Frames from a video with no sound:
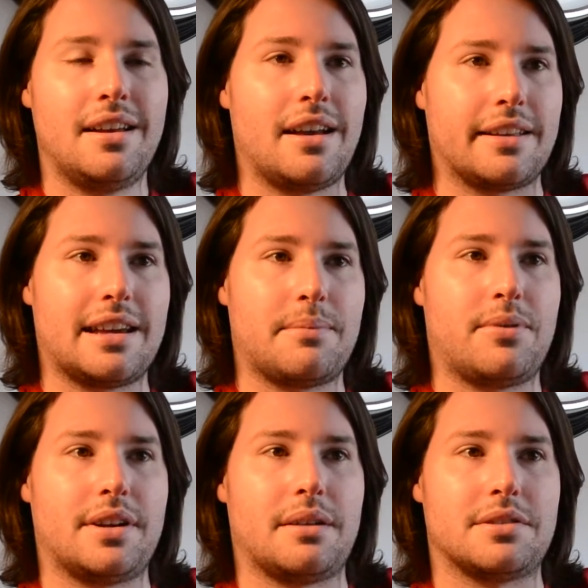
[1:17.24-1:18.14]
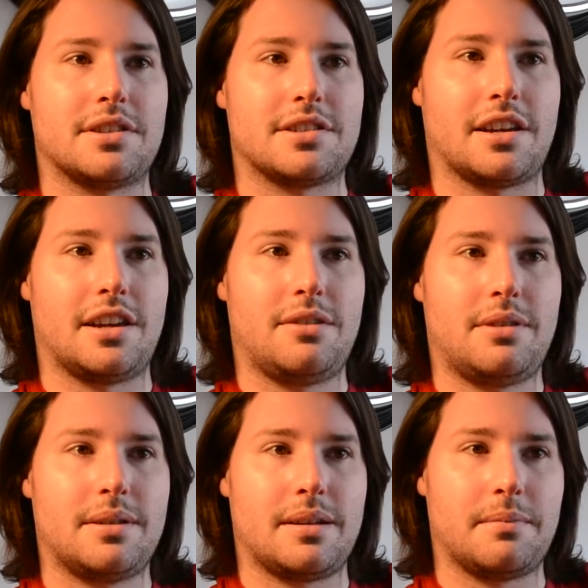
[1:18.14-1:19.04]
at that point I was just like, you know
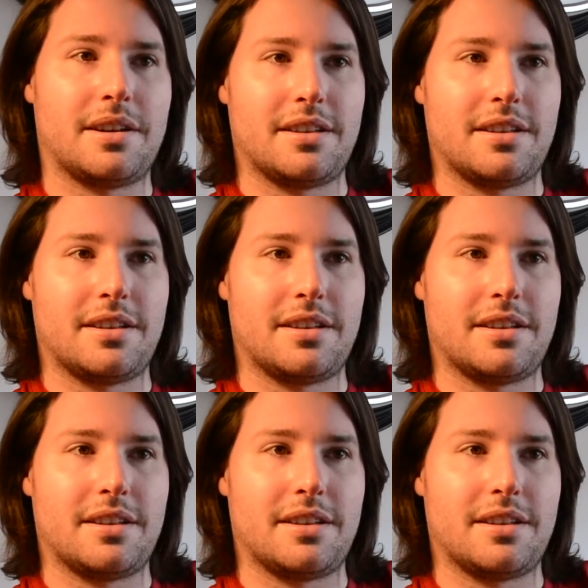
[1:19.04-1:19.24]
what, I'm gonna